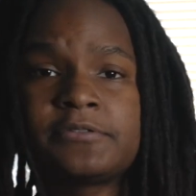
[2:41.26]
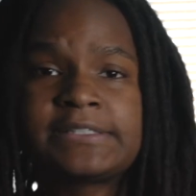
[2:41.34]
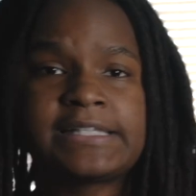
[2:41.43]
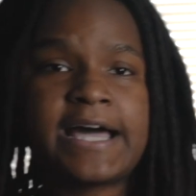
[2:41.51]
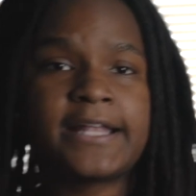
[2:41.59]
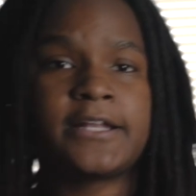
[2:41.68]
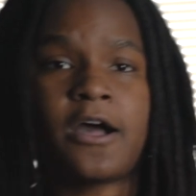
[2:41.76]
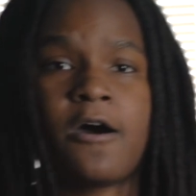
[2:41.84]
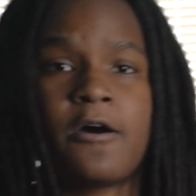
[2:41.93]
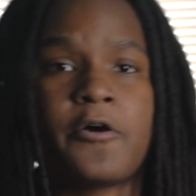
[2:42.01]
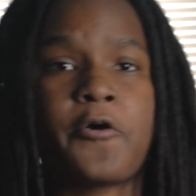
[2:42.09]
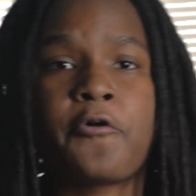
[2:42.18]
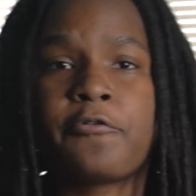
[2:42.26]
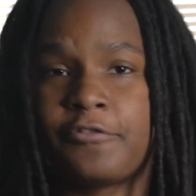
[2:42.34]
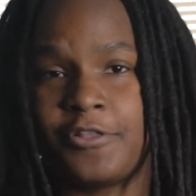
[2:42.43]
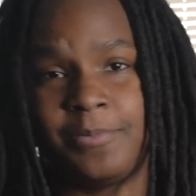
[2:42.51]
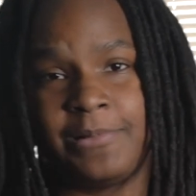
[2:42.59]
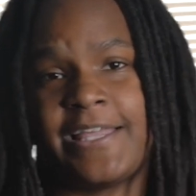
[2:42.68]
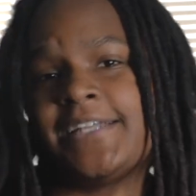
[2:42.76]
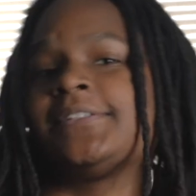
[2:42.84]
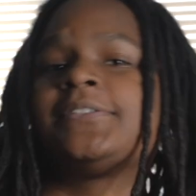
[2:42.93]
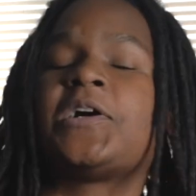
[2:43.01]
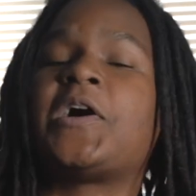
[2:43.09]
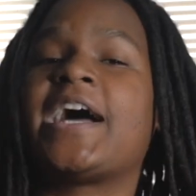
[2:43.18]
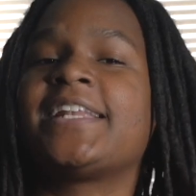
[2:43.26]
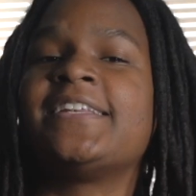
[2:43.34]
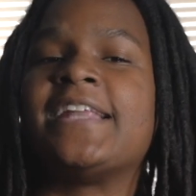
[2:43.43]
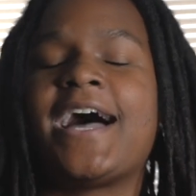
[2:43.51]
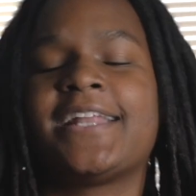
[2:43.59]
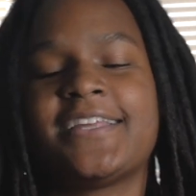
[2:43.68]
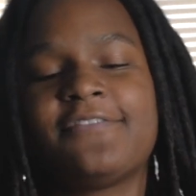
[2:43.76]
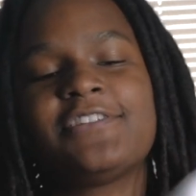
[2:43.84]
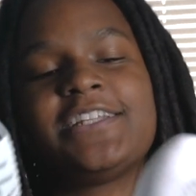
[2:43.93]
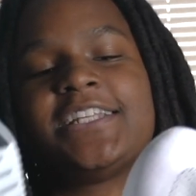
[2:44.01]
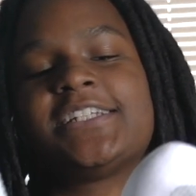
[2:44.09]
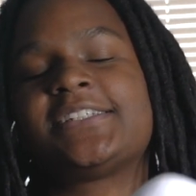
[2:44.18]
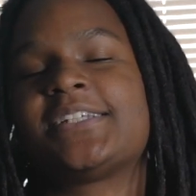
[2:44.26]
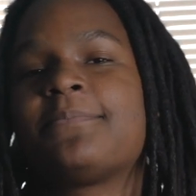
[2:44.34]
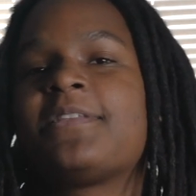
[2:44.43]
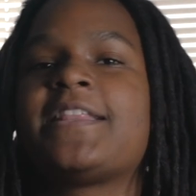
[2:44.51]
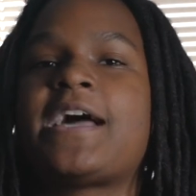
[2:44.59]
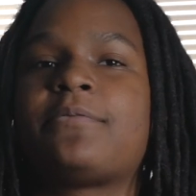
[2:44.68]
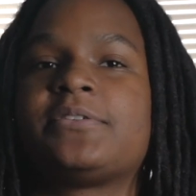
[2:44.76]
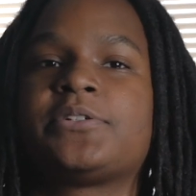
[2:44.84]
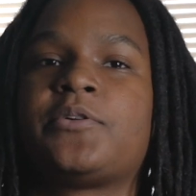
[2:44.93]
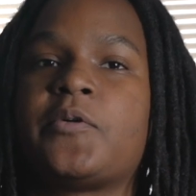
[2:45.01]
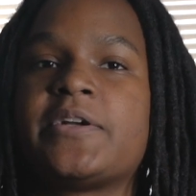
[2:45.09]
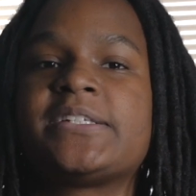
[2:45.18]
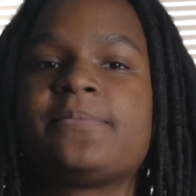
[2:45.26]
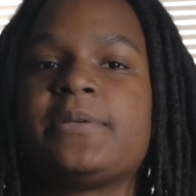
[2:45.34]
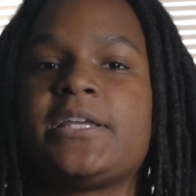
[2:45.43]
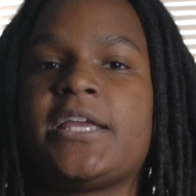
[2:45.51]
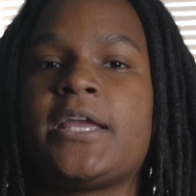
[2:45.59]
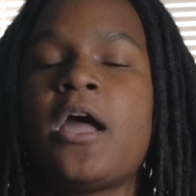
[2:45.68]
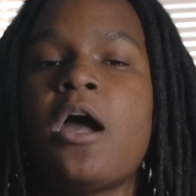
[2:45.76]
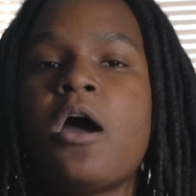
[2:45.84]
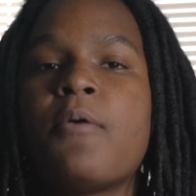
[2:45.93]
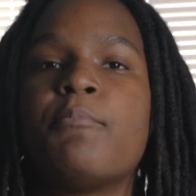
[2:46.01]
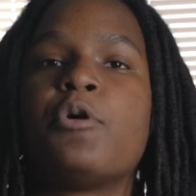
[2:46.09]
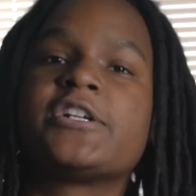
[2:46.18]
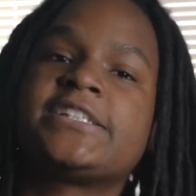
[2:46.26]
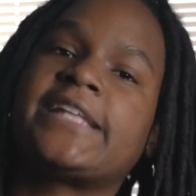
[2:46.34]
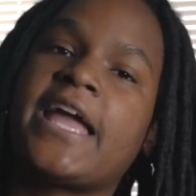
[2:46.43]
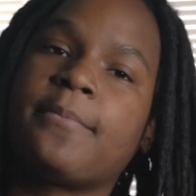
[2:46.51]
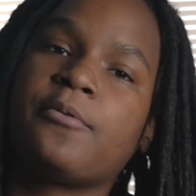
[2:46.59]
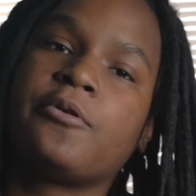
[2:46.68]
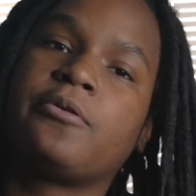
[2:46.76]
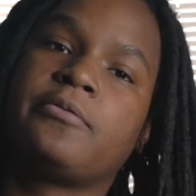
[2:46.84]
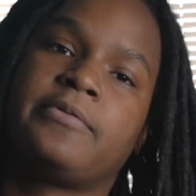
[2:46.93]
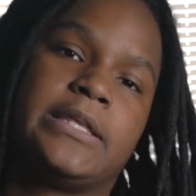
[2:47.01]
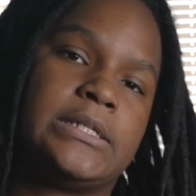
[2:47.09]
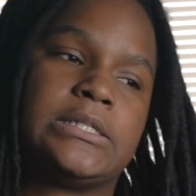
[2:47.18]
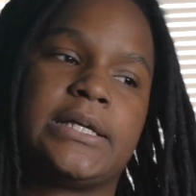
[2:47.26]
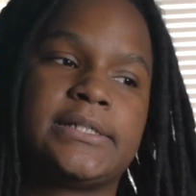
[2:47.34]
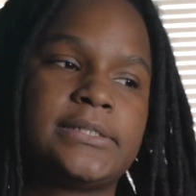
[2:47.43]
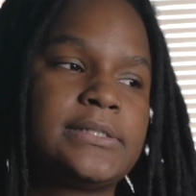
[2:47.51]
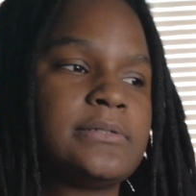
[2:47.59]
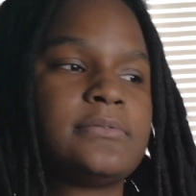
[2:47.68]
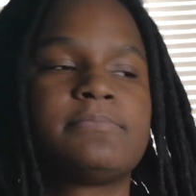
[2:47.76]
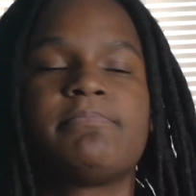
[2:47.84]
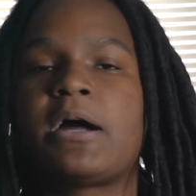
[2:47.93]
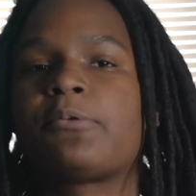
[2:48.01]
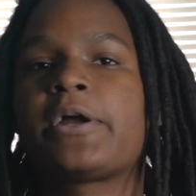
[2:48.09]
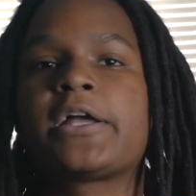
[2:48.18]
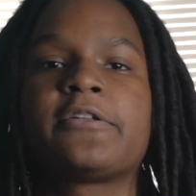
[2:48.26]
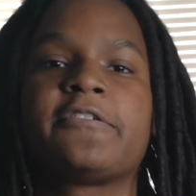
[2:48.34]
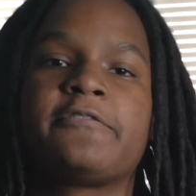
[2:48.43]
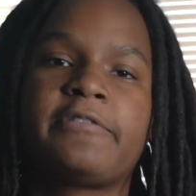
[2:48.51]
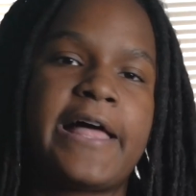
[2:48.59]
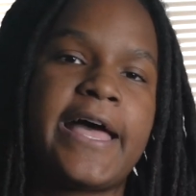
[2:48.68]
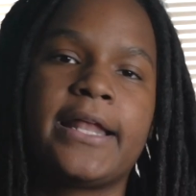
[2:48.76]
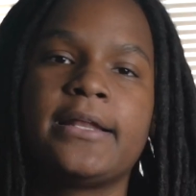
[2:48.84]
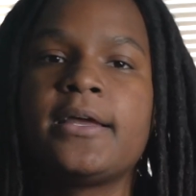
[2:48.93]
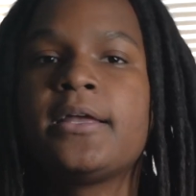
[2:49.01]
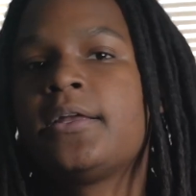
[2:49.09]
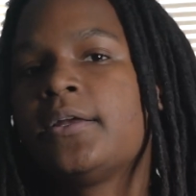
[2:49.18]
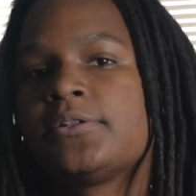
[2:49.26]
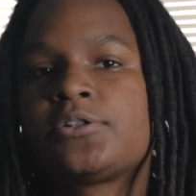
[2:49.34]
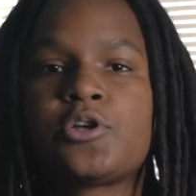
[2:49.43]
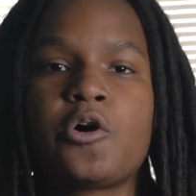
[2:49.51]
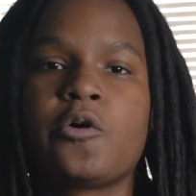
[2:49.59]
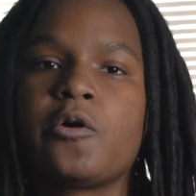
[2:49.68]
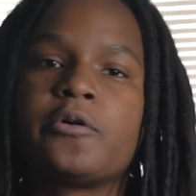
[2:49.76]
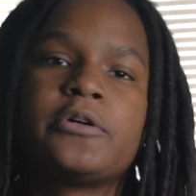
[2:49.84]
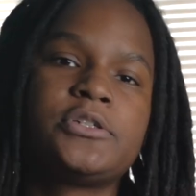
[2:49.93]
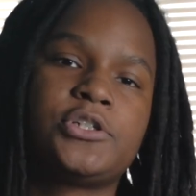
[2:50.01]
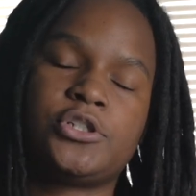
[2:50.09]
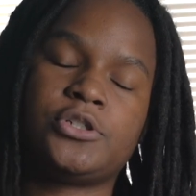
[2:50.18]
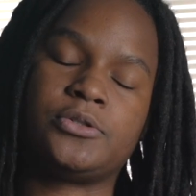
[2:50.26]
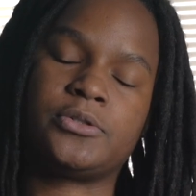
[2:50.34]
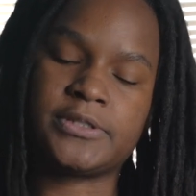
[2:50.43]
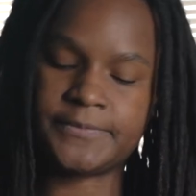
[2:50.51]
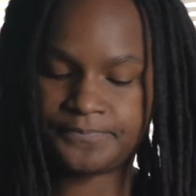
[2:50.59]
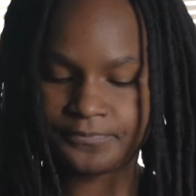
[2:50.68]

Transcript: was sliding all over the place. So I definitely needed something that was going to be more stable than just my regular flat sole shoes.